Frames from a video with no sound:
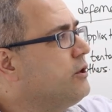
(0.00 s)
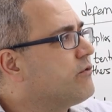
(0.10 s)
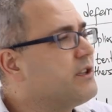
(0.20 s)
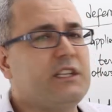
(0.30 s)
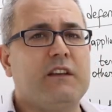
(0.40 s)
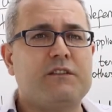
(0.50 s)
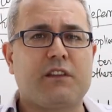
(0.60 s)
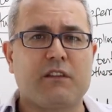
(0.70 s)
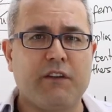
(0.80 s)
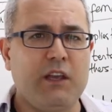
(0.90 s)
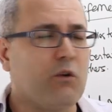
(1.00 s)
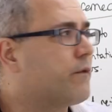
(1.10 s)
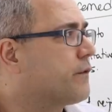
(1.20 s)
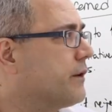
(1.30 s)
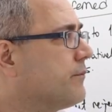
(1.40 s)
two receives three
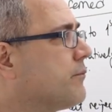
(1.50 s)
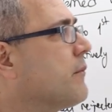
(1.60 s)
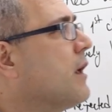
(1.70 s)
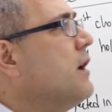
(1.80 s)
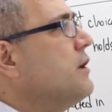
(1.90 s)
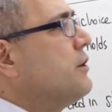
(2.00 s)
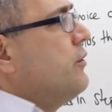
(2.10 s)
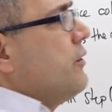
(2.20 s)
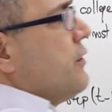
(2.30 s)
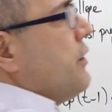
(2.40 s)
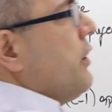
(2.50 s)
offer. Student